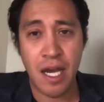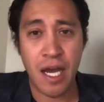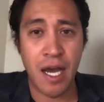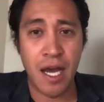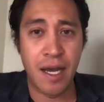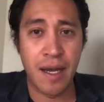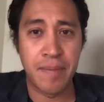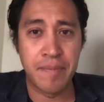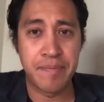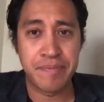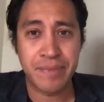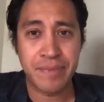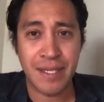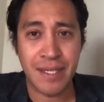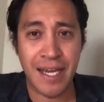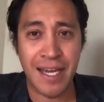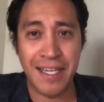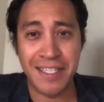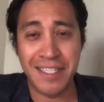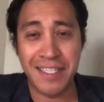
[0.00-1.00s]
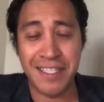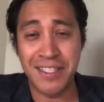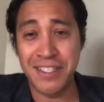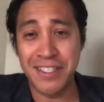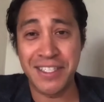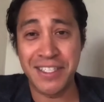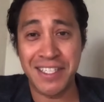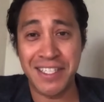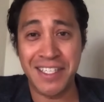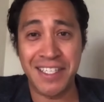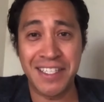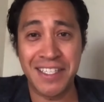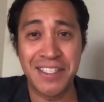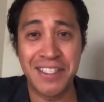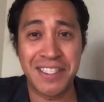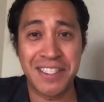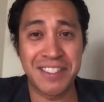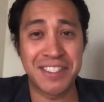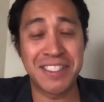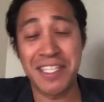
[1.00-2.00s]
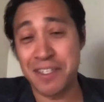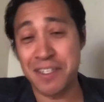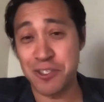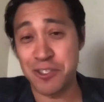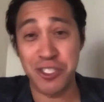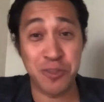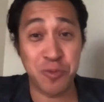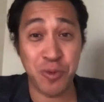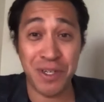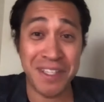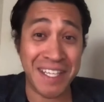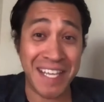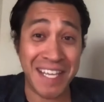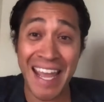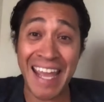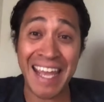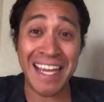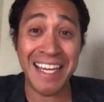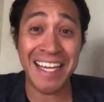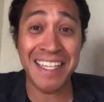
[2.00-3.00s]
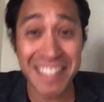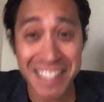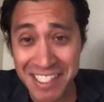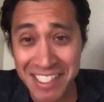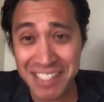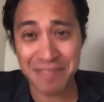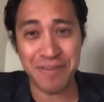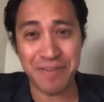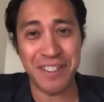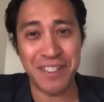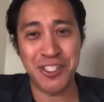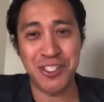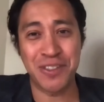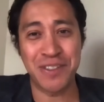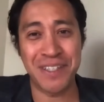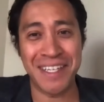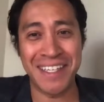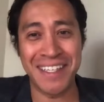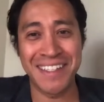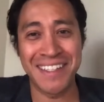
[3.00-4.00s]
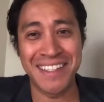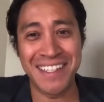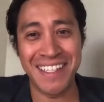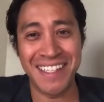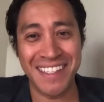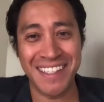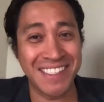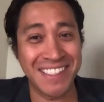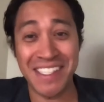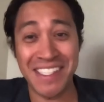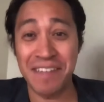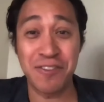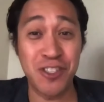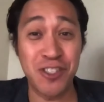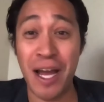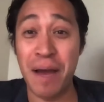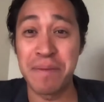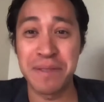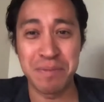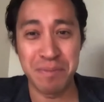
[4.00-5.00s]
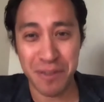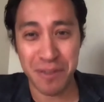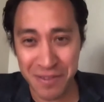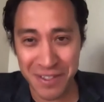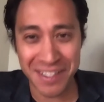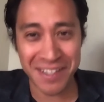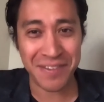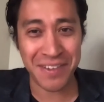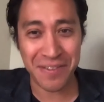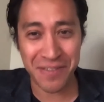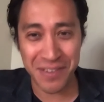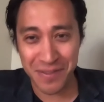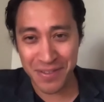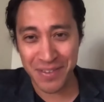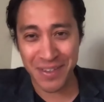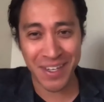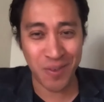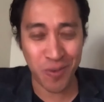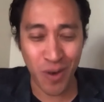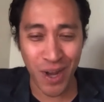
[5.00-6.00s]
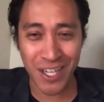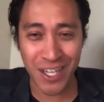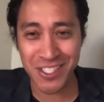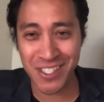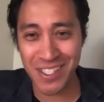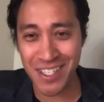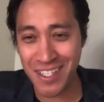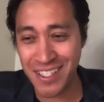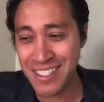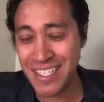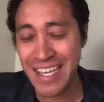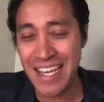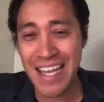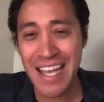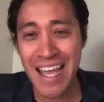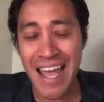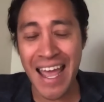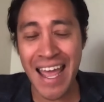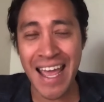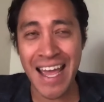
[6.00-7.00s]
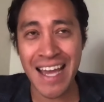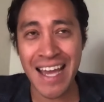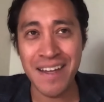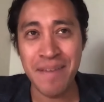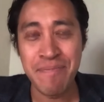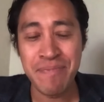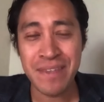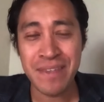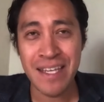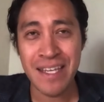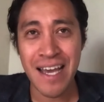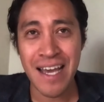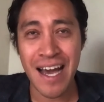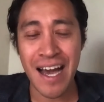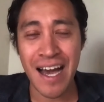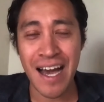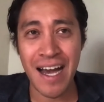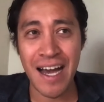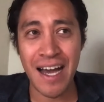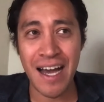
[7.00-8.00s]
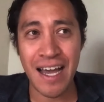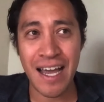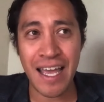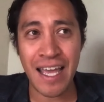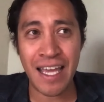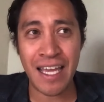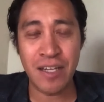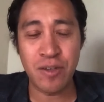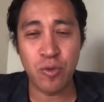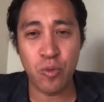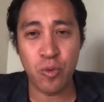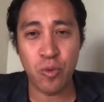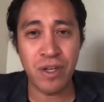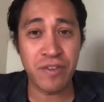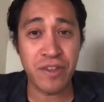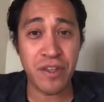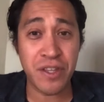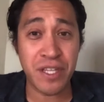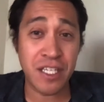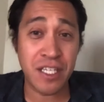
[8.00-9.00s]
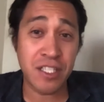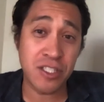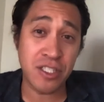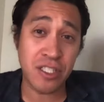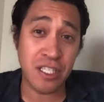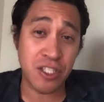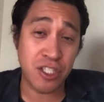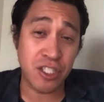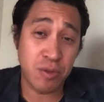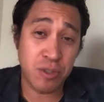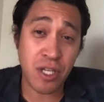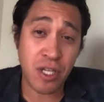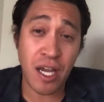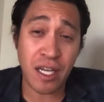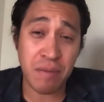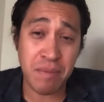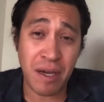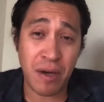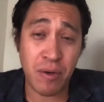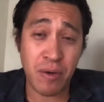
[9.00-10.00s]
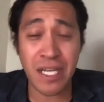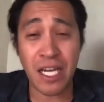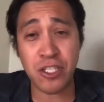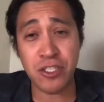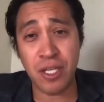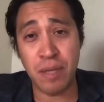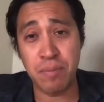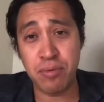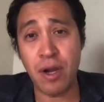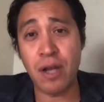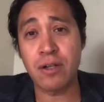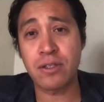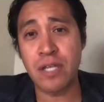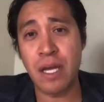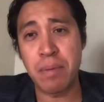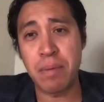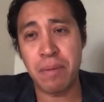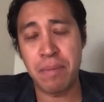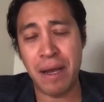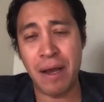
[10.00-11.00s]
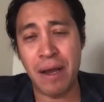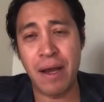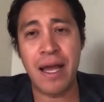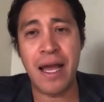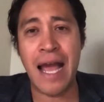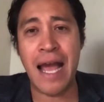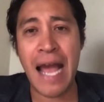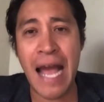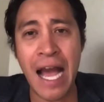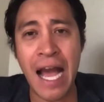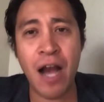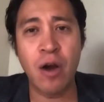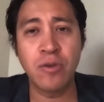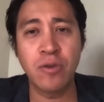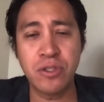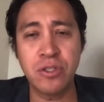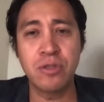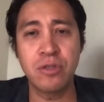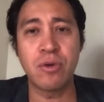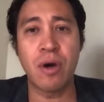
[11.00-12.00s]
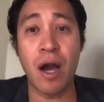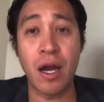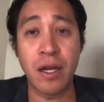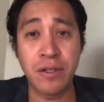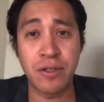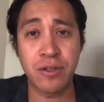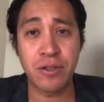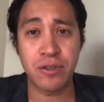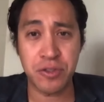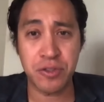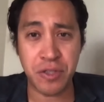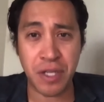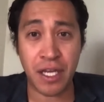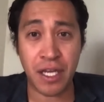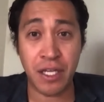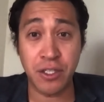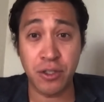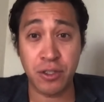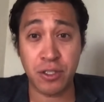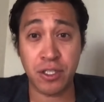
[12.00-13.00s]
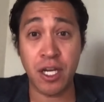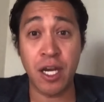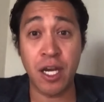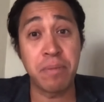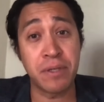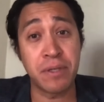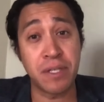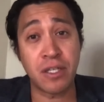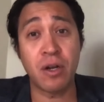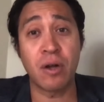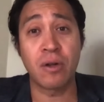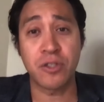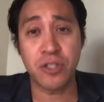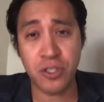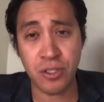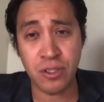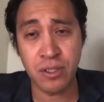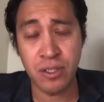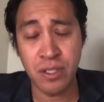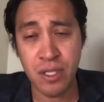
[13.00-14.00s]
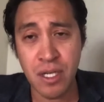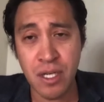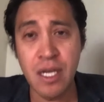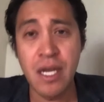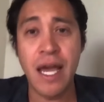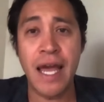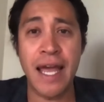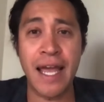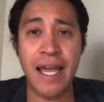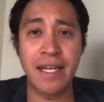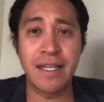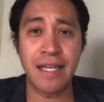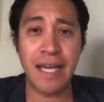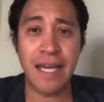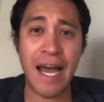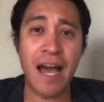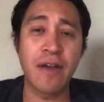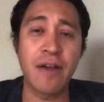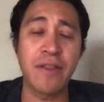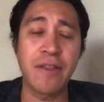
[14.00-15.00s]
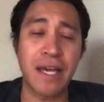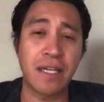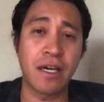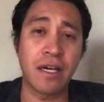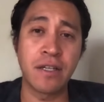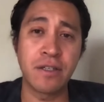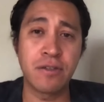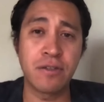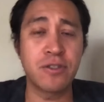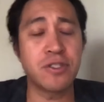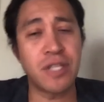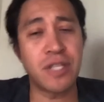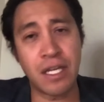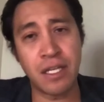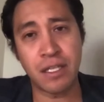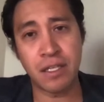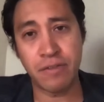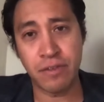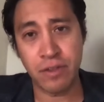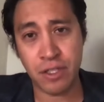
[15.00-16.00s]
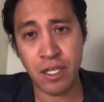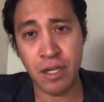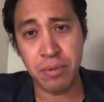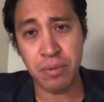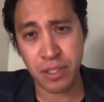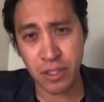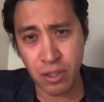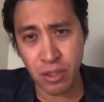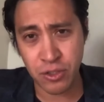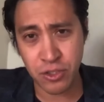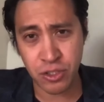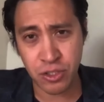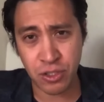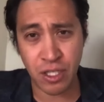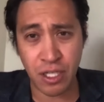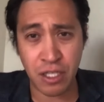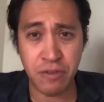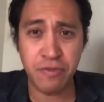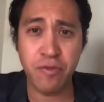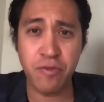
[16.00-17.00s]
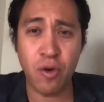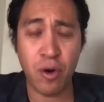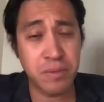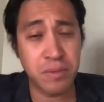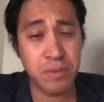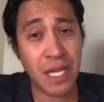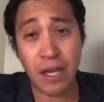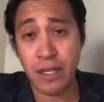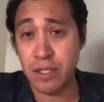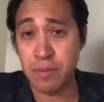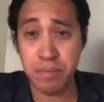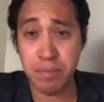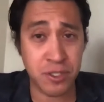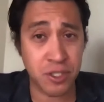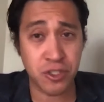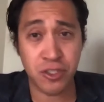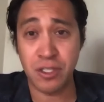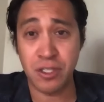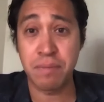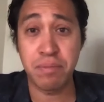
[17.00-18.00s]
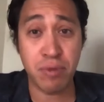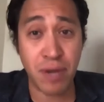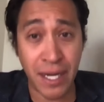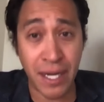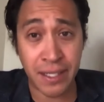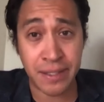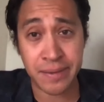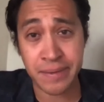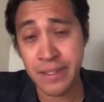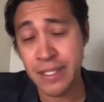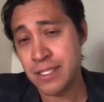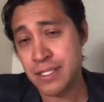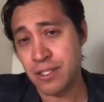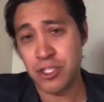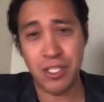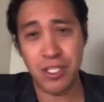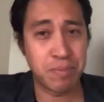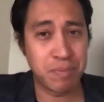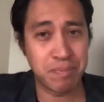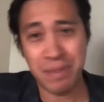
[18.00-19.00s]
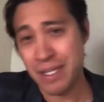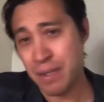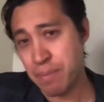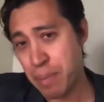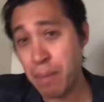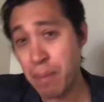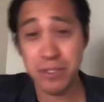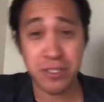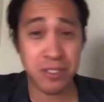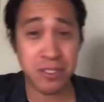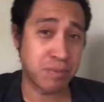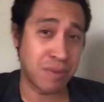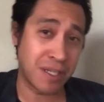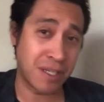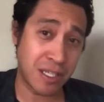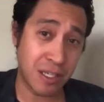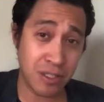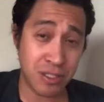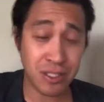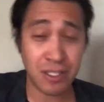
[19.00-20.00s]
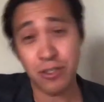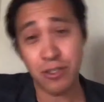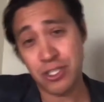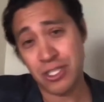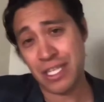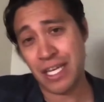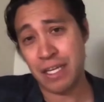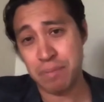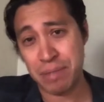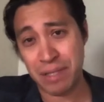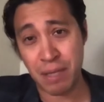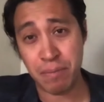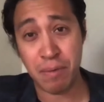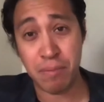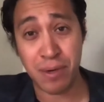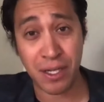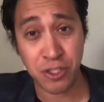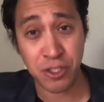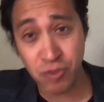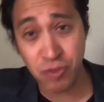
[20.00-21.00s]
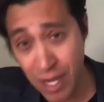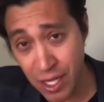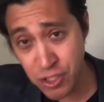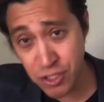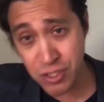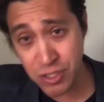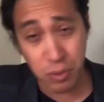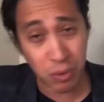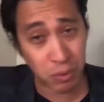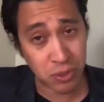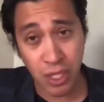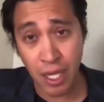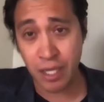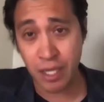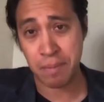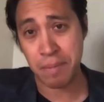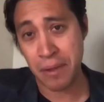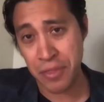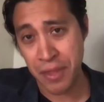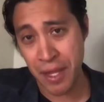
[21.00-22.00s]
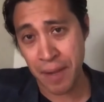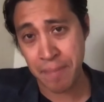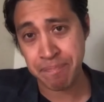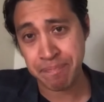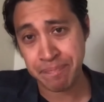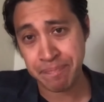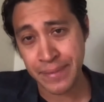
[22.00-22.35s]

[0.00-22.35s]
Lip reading: You can see here, she's one of the Andys featured in the Steve Jobs movie, if you've kind of watched those. And one of the things that she was talking about was actually a broader topic about how to understand your company culture and how that understanding of your company culture informs how you position the brand. So she had been a publicist many years ago. She kind of became a brand strategist, and we were talking about that.